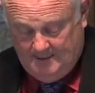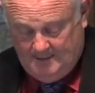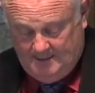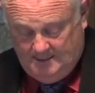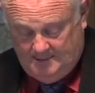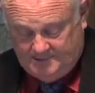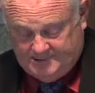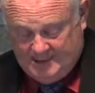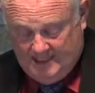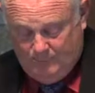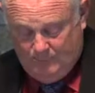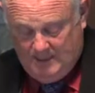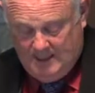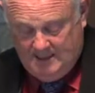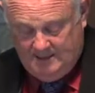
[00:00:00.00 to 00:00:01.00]
In the same
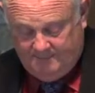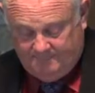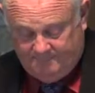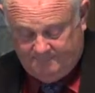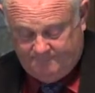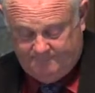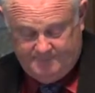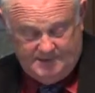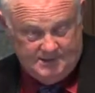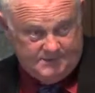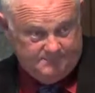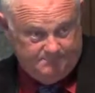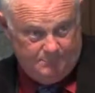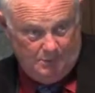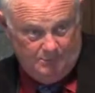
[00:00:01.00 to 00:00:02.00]
way, if these
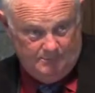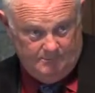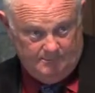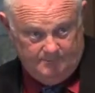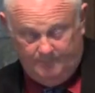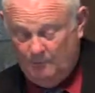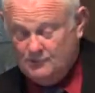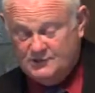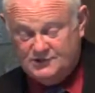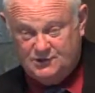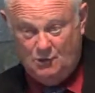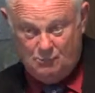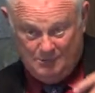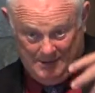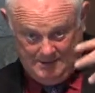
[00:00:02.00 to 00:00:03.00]
folks
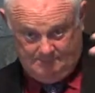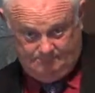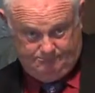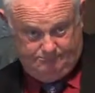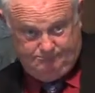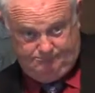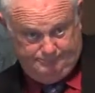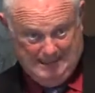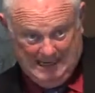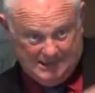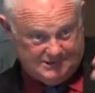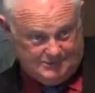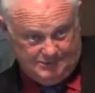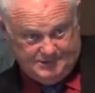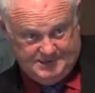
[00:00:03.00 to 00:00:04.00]
don't
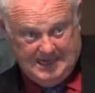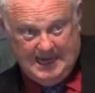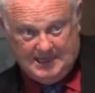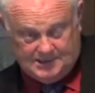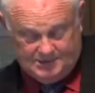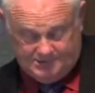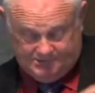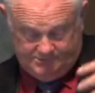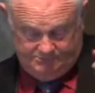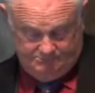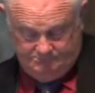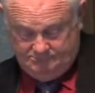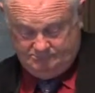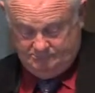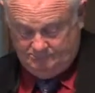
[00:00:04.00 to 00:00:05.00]
pass their tax
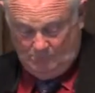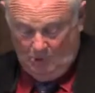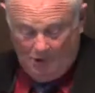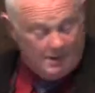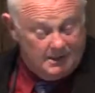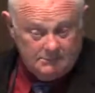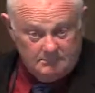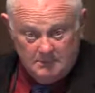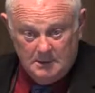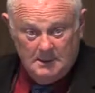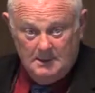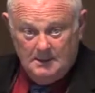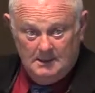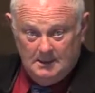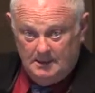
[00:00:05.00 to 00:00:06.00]
audit,
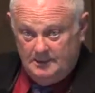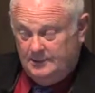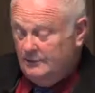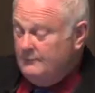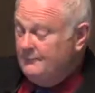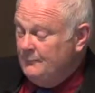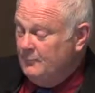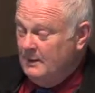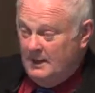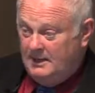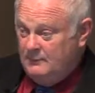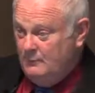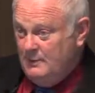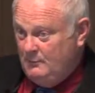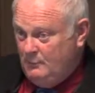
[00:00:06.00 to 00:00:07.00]
you know, we,
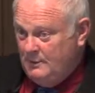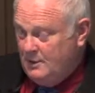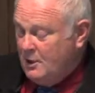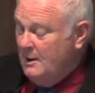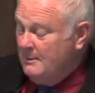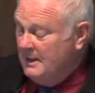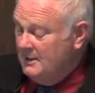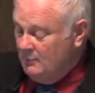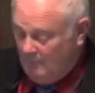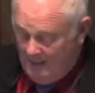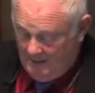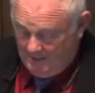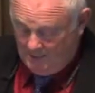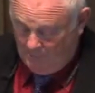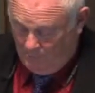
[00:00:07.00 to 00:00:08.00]
I, we, we, commented a
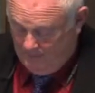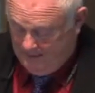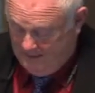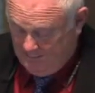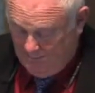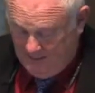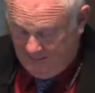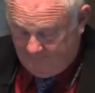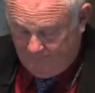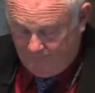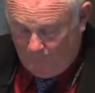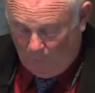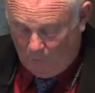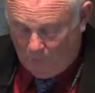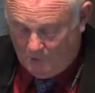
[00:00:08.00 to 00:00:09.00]
while ago, we, we have a
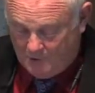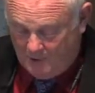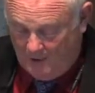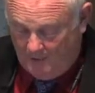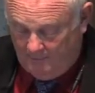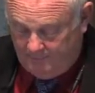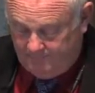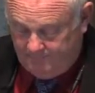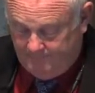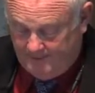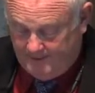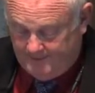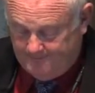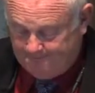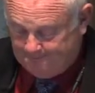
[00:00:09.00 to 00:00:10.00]
board of
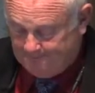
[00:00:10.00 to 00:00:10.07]
uh,